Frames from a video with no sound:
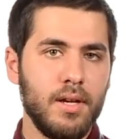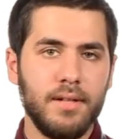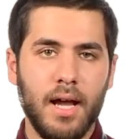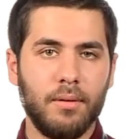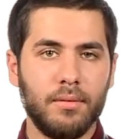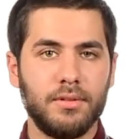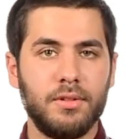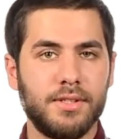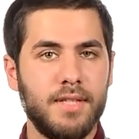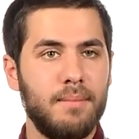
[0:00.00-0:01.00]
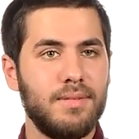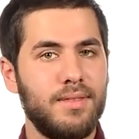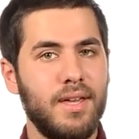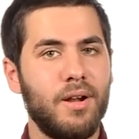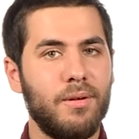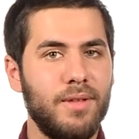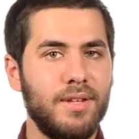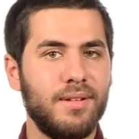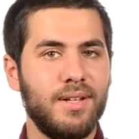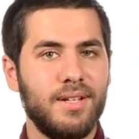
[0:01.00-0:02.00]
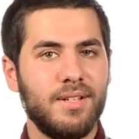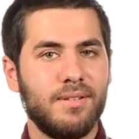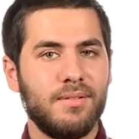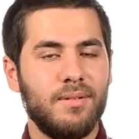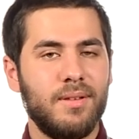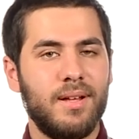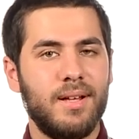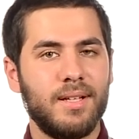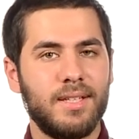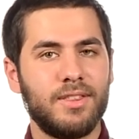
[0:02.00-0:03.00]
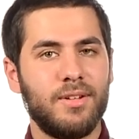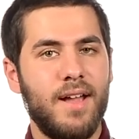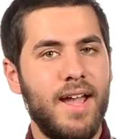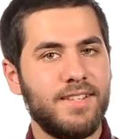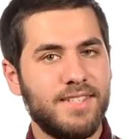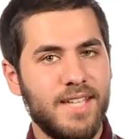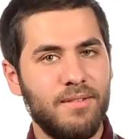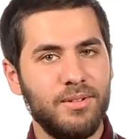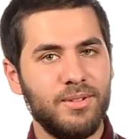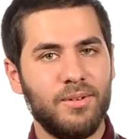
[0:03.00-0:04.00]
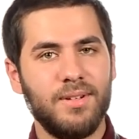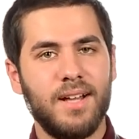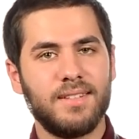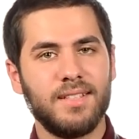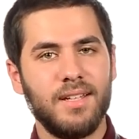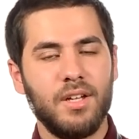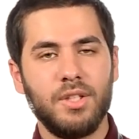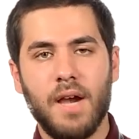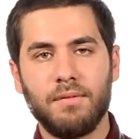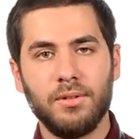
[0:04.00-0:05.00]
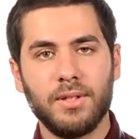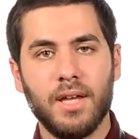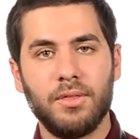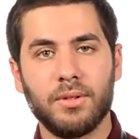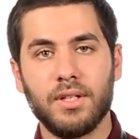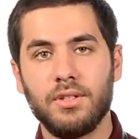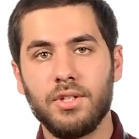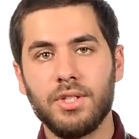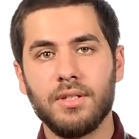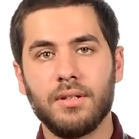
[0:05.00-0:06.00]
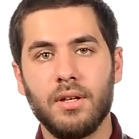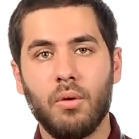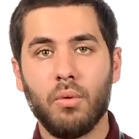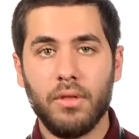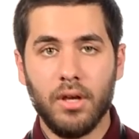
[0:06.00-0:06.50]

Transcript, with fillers: Now, does that mean they are then uh, get their hands severed or not? You have to look at their condition. Were